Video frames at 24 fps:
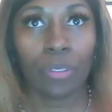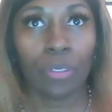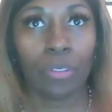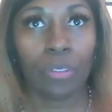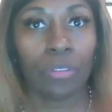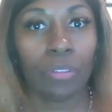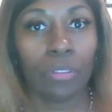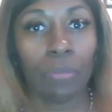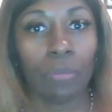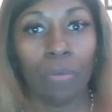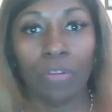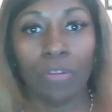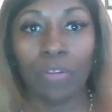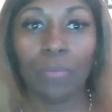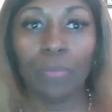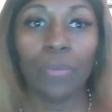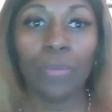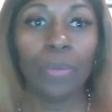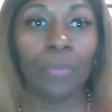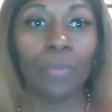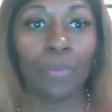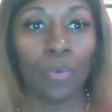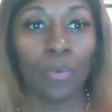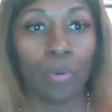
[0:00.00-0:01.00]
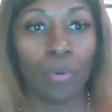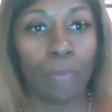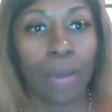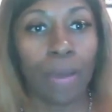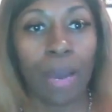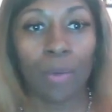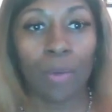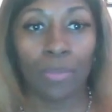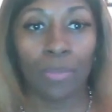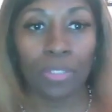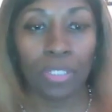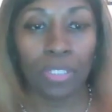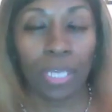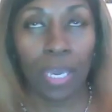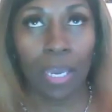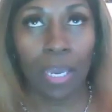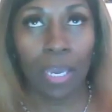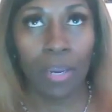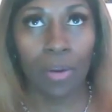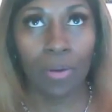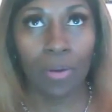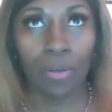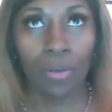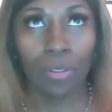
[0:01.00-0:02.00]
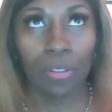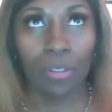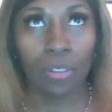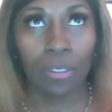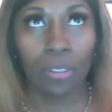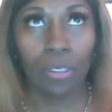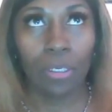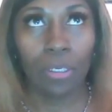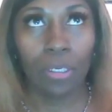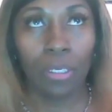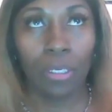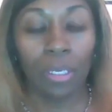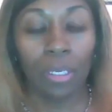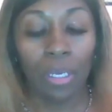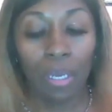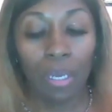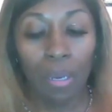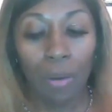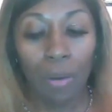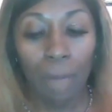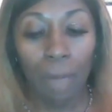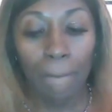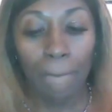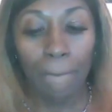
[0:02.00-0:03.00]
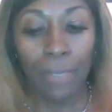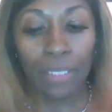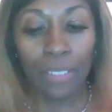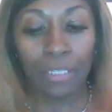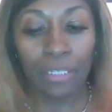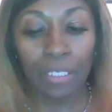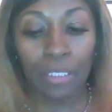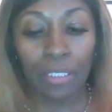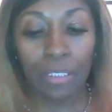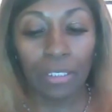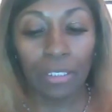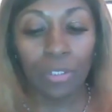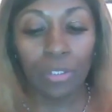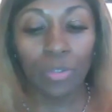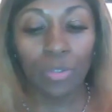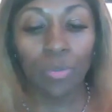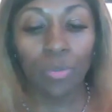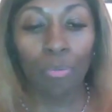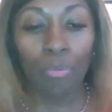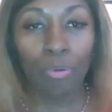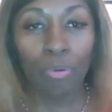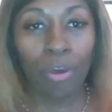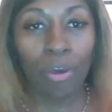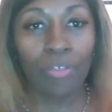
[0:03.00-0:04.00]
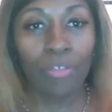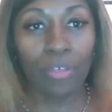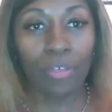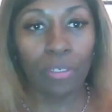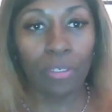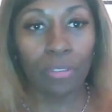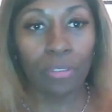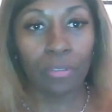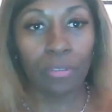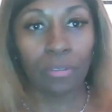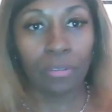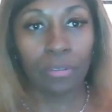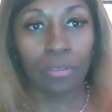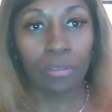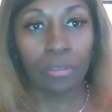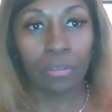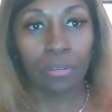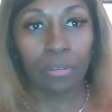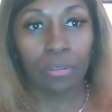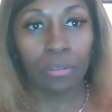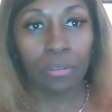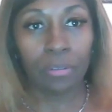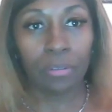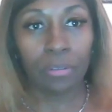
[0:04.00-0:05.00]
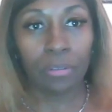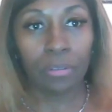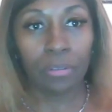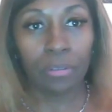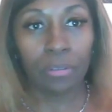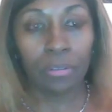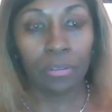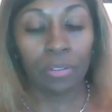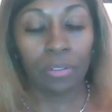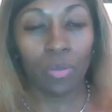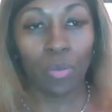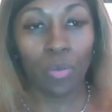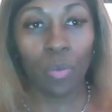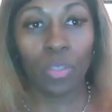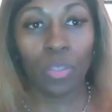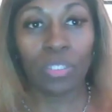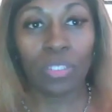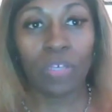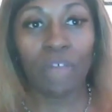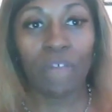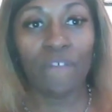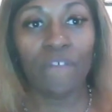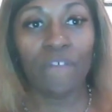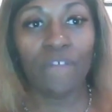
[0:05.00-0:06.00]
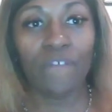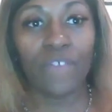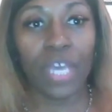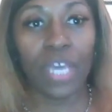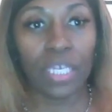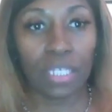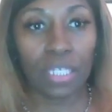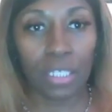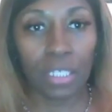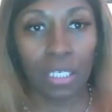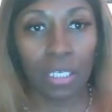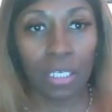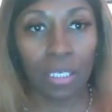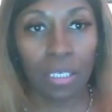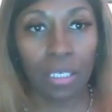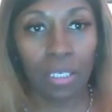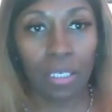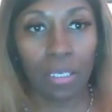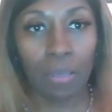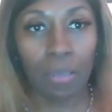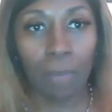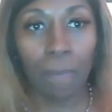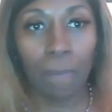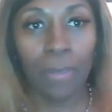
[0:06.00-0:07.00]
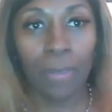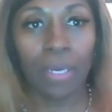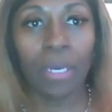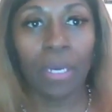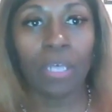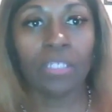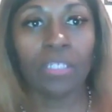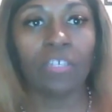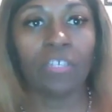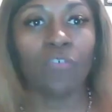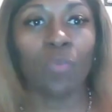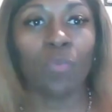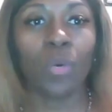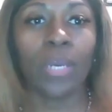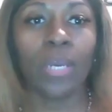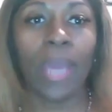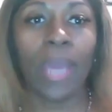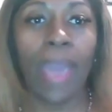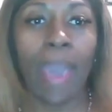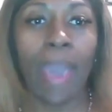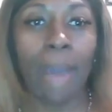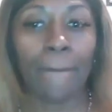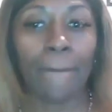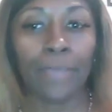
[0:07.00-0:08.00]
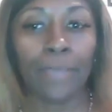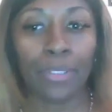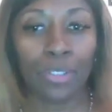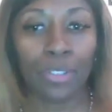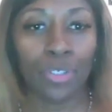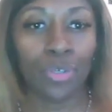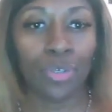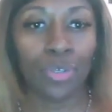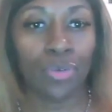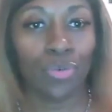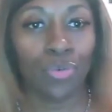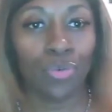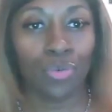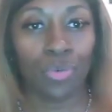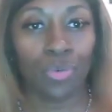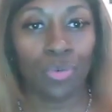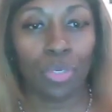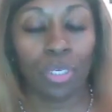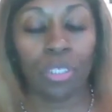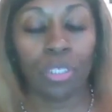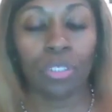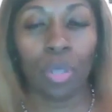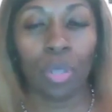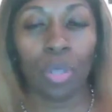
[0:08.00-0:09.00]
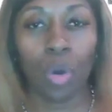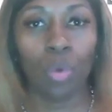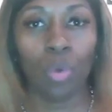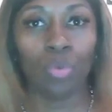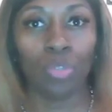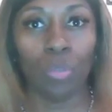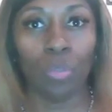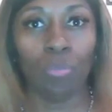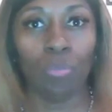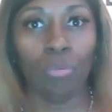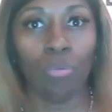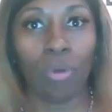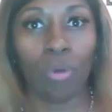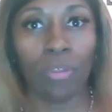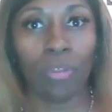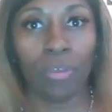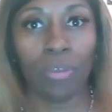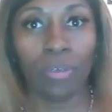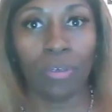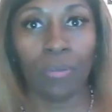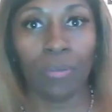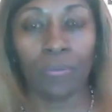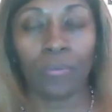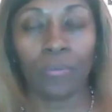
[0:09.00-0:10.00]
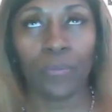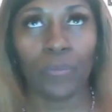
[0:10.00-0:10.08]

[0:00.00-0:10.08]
Some other people of mine was there. But the little brother was affected because of what happened to his older brother.